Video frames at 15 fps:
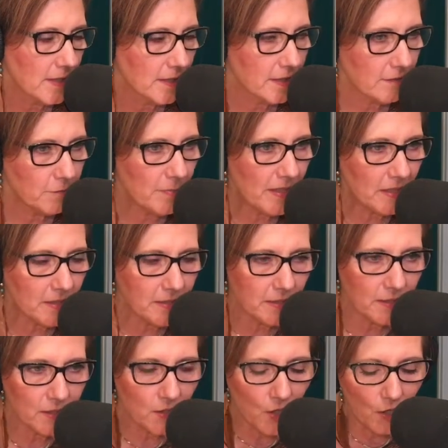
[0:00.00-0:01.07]
Give
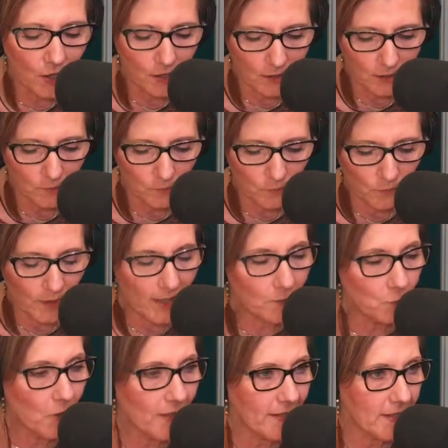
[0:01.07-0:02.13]
Melody a call at
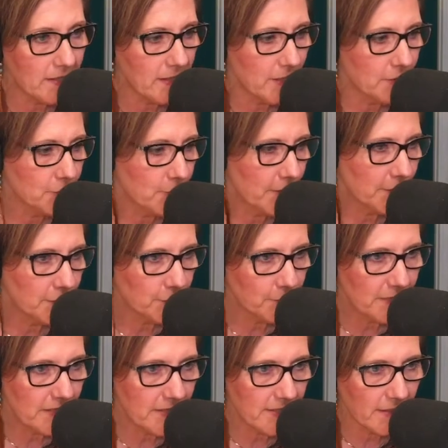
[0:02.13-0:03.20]

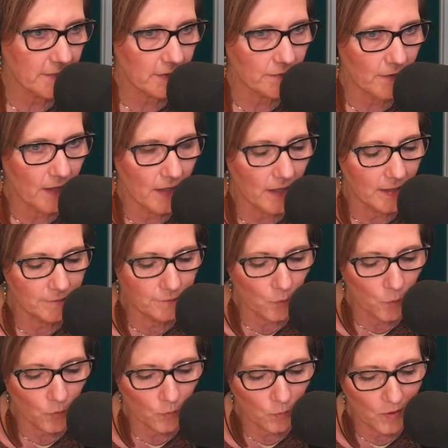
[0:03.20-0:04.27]

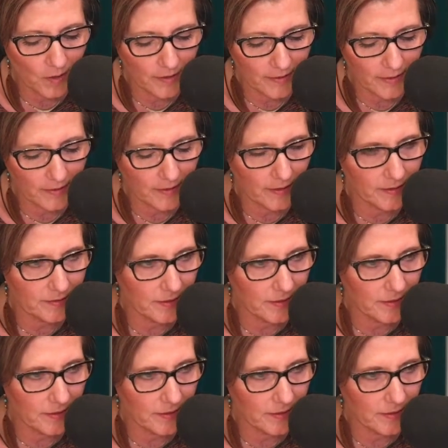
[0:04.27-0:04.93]
1-800-375-4188.